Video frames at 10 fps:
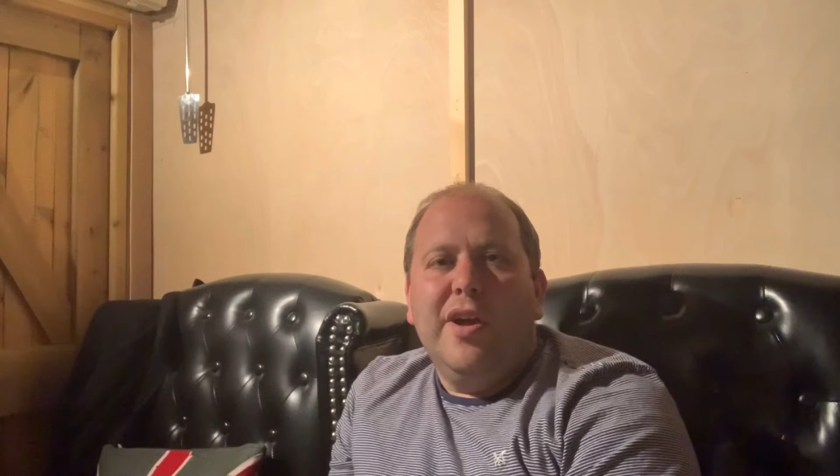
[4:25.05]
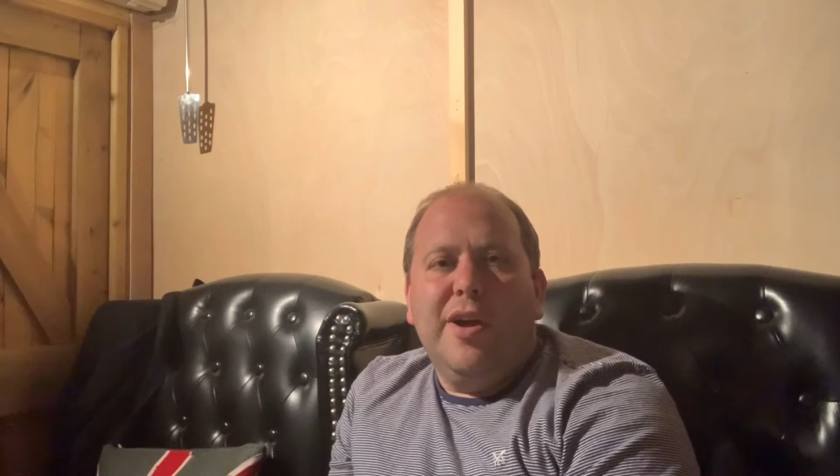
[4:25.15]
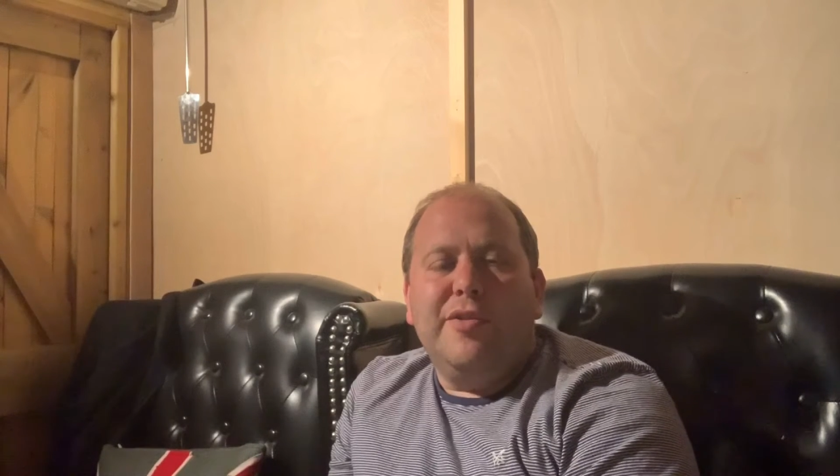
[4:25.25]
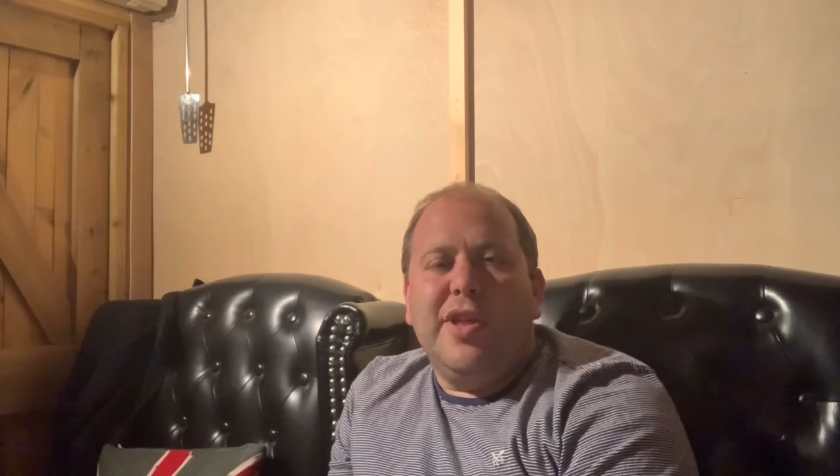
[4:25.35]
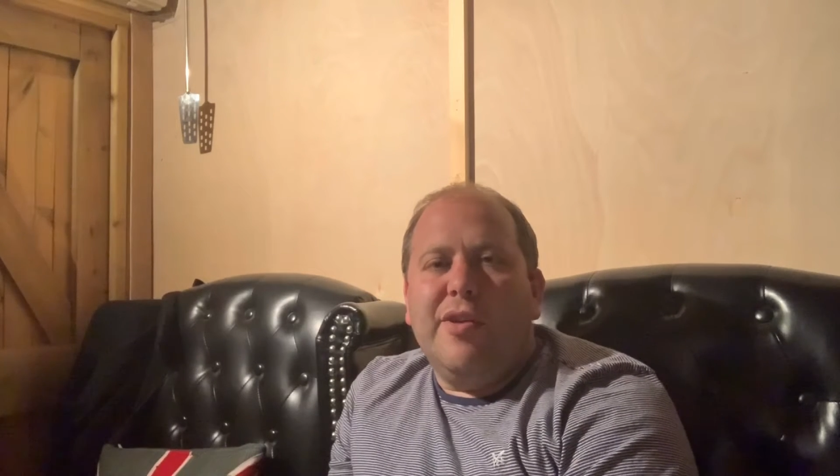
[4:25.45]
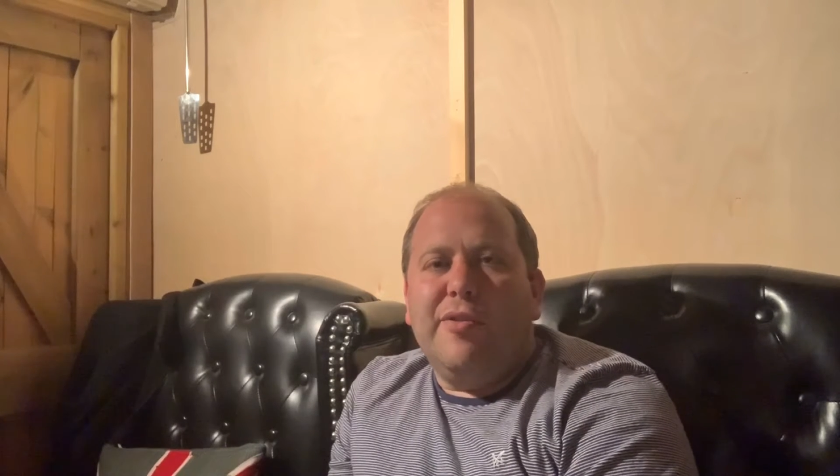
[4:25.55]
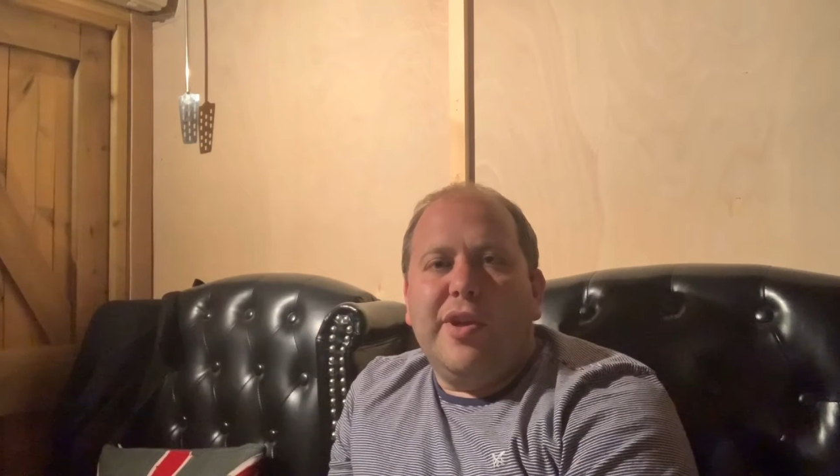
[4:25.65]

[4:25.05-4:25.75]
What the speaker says: I was there or